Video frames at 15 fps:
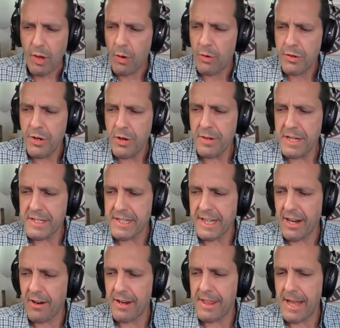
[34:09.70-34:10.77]
no need to
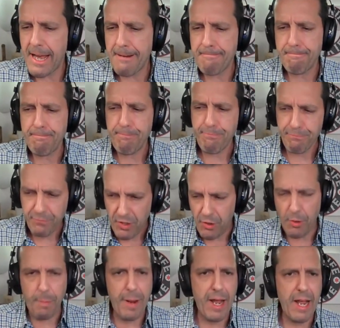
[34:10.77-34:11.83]
carry that in your
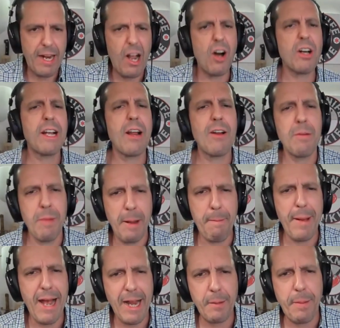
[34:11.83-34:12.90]
bag. I'll carry my
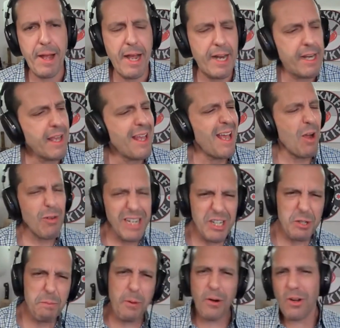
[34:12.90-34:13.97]
backpack. We can
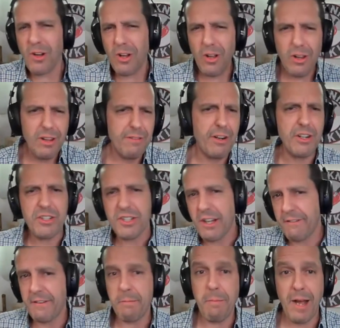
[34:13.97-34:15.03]
just put all of our
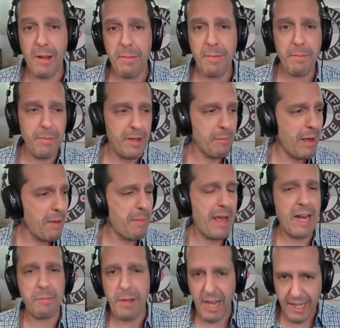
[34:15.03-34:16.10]
stuff in my in my
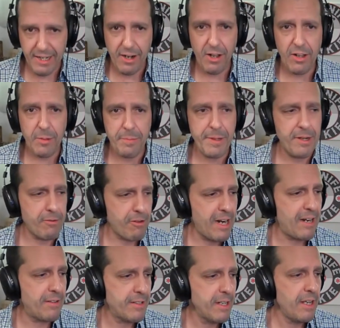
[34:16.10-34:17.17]
backpack and I'll hump it
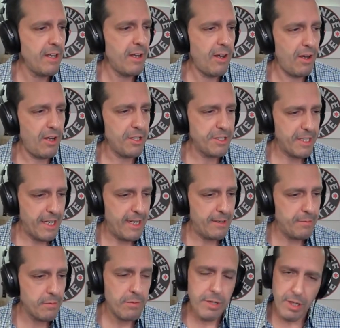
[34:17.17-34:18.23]
around all day.
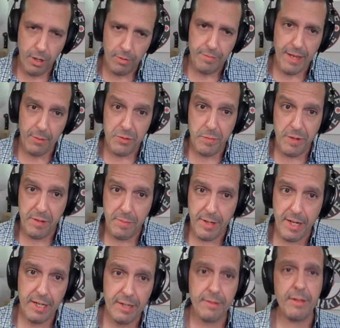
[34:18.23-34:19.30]
You know, that was me
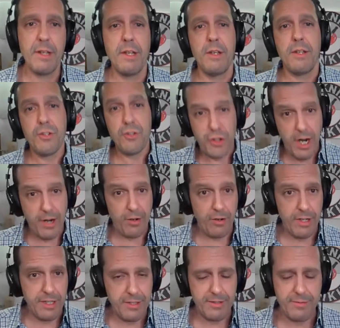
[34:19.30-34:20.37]
being
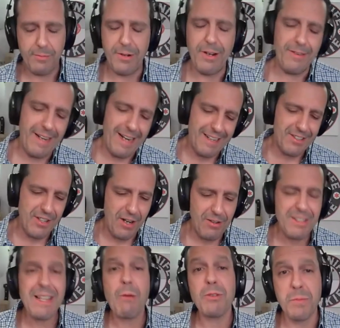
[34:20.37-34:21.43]
generous. no, not generous.
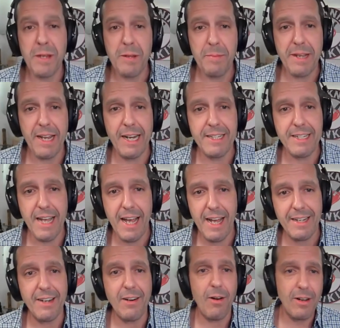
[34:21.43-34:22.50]
That was me being a dad.
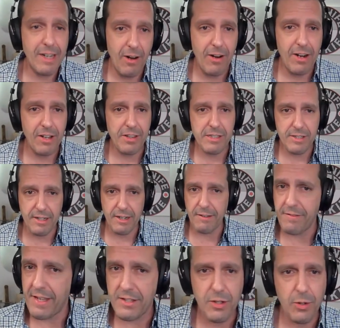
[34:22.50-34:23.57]
You know, I'll carry all the stuff.
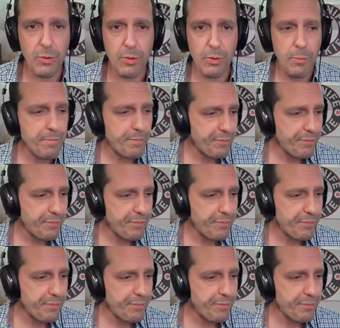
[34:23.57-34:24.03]
That's cool.